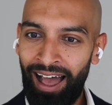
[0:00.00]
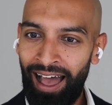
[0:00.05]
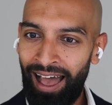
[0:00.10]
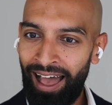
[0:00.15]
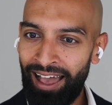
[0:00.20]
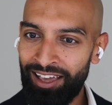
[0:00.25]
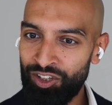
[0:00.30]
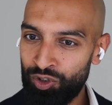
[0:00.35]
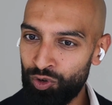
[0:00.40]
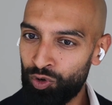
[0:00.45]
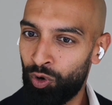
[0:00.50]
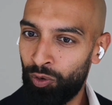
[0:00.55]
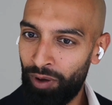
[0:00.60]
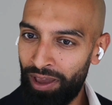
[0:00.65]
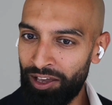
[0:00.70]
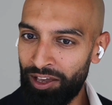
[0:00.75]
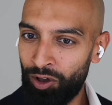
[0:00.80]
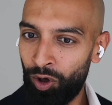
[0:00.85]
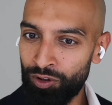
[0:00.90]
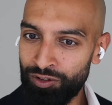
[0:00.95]
you
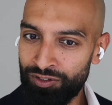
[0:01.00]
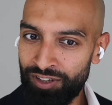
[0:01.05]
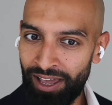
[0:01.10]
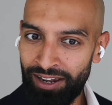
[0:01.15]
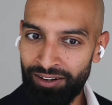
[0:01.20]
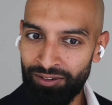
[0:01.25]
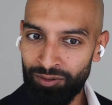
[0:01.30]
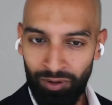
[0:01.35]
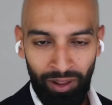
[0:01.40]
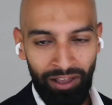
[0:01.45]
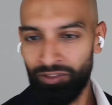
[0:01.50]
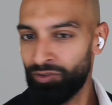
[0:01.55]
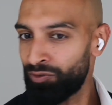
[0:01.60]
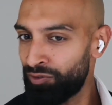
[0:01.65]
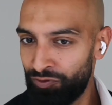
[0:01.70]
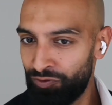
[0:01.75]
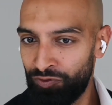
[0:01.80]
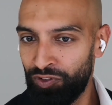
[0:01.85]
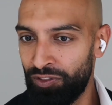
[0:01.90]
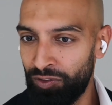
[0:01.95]
create content like
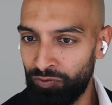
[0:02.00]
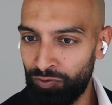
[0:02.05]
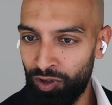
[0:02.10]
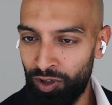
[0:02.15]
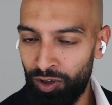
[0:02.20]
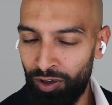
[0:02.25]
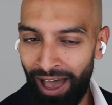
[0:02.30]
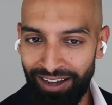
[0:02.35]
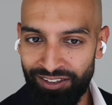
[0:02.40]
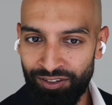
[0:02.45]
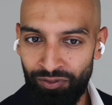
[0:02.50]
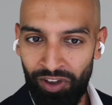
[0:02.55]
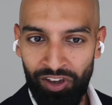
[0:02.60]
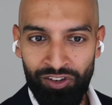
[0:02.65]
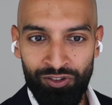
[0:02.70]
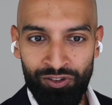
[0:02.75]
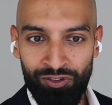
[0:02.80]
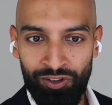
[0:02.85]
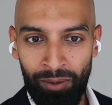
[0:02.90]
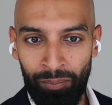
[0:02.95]
for
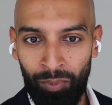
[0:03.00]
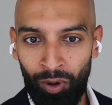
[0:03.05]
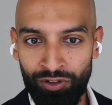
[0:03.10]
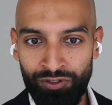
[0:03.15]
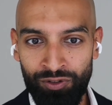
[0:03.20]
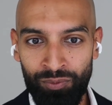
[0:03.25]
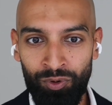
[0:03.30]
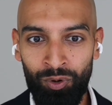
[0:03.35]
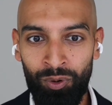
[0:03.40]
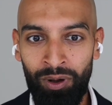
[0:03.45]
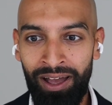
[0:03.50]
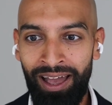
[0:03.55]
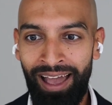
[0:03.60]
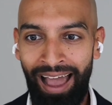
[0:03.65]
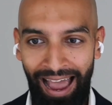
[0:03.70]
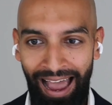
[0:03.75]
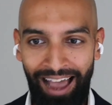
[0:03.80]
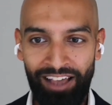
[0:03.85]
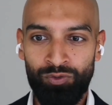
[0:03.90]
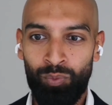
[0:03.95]
activations like Possible,
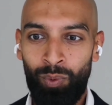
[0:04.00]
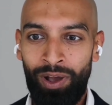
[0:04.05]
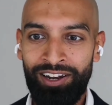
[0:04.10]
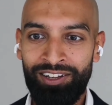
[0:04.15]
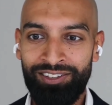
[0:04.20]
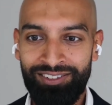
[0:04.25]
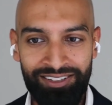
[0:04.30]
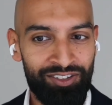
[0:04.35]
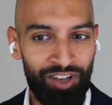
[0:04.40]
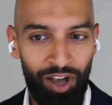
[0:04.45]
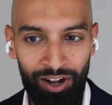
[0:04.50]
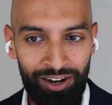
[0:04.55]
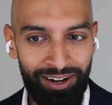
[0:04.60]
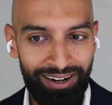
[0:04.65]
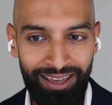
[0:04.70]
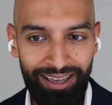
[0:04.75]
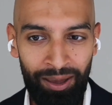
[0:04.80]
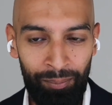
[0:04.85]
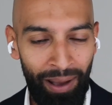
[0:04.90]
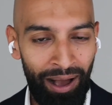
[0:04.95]
as well as
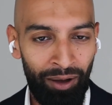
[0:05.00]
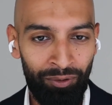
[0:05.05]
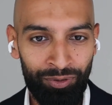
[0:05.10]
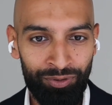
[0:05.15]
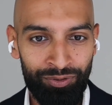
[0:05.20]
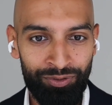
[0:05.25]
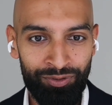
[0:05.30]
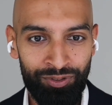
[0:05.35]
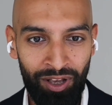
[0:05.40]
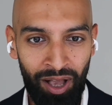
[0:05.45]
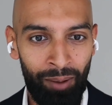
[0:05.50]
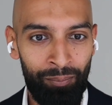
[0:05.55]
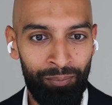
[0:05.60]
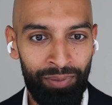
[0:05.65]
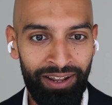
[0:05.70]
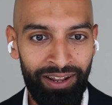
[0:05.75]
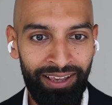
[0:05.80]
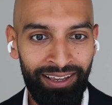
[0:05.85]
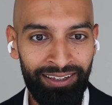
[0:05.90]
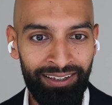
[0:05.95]
internally about the
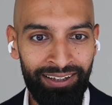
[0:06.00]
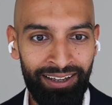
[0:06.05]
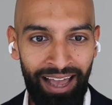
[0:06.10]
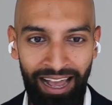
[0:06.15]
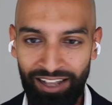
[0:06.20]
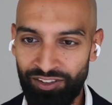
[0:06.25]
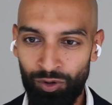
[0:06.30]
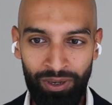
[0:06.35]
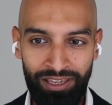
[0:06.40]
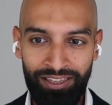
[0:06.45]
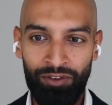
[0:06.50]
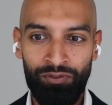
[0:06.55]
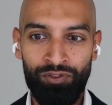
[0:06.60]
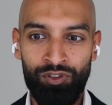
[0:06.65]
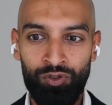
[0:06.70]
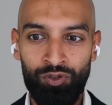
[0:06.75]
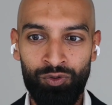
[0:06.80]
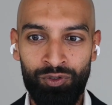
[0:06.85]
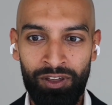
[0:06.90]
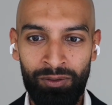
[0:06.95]
company? And so it
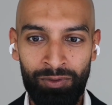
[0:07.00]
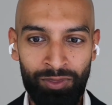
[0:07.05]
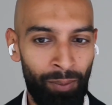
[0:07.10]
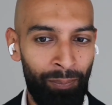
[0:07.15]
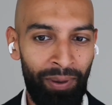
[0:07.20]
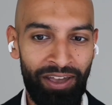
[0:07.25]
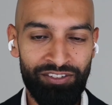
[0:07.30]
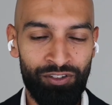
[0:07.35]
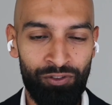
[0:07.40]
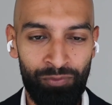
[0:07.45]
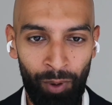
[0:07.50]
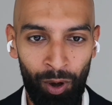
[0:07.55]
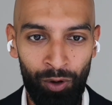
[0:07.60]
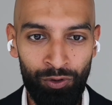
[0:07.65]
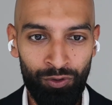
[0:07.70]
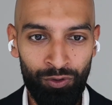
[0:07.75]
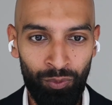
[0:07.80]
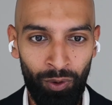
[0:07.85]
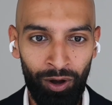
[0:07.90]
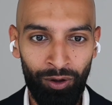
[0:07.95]
gives you the best of
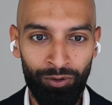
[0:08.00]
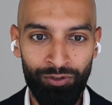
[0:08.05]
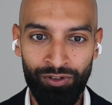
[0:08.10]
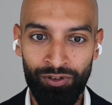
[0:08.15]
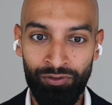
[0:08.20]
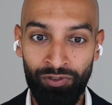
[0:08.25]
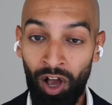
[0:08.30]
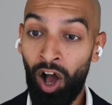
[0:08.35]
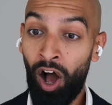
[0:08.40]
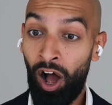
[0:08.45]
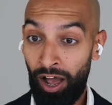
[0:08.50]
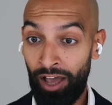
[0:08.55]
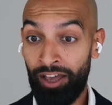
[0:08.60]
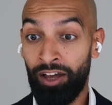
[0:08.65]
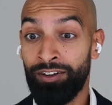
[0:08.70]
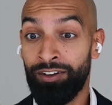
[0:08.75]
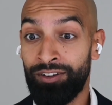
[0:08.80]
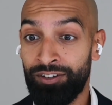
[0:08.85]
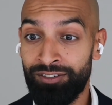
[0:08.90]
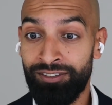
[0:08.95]
both worlds of, I
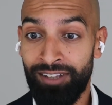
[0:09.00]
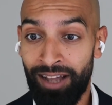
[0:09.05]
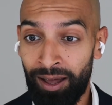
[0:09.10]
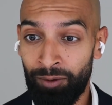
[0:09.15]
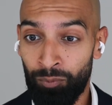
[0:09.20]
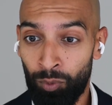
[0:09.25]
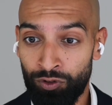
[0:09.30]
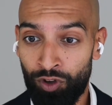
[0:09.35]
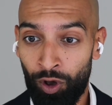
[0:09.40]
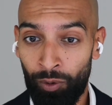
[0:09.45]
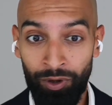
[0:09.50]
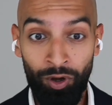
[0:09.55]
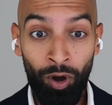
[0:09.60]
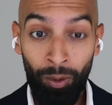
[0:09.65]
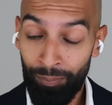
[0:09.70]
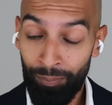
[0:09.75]
understand what's going on